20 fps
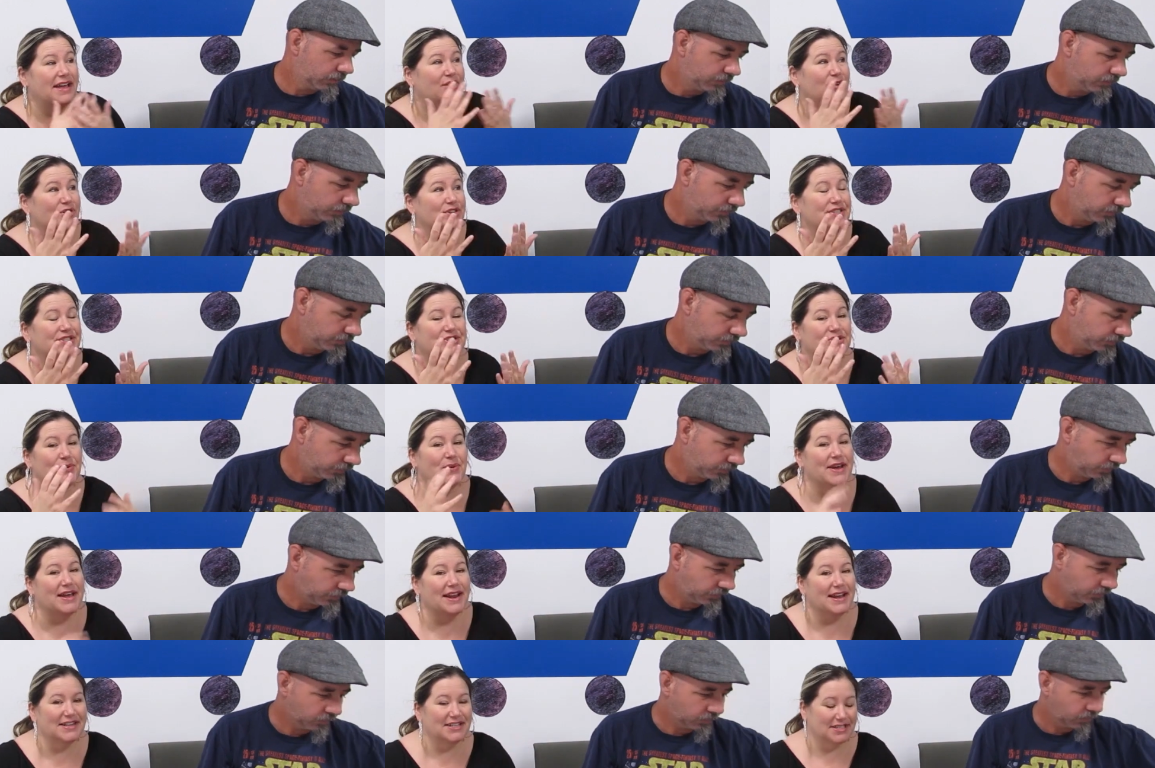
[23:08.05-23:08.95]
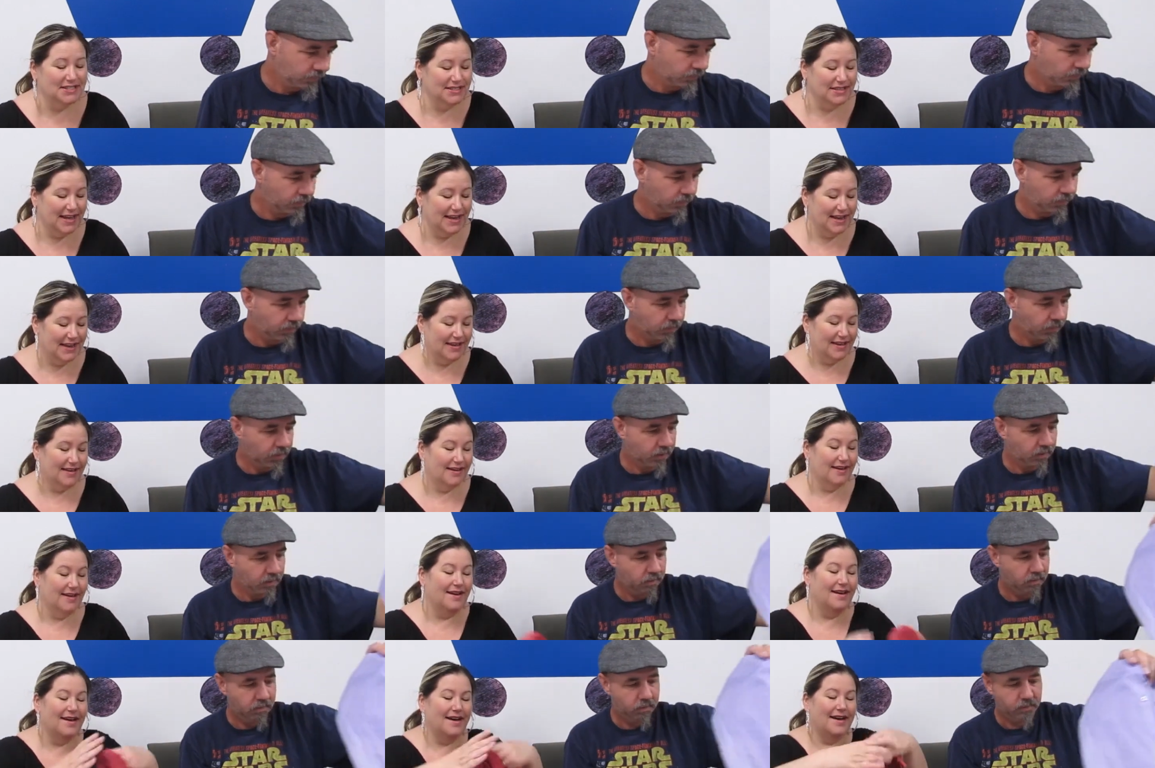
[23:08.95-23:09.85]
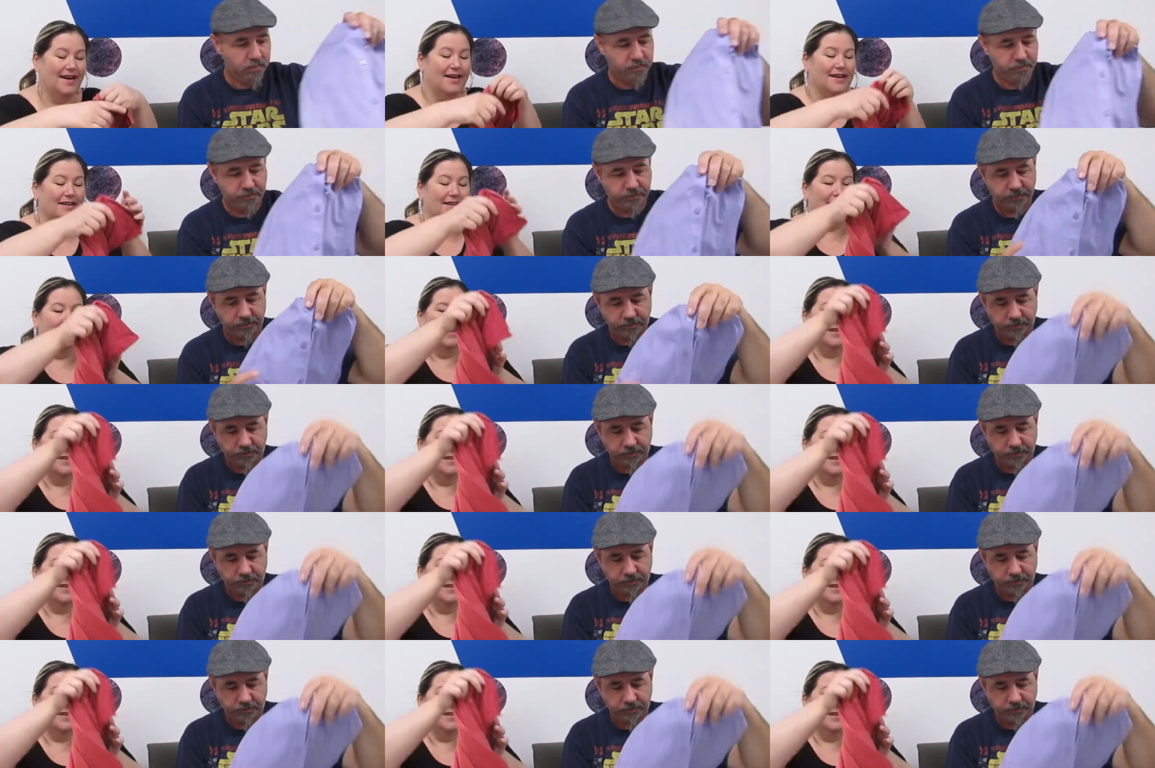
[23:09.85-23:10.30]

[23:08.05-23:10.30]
Speaker 1: I couldn't do it. I just like, ah. Uh,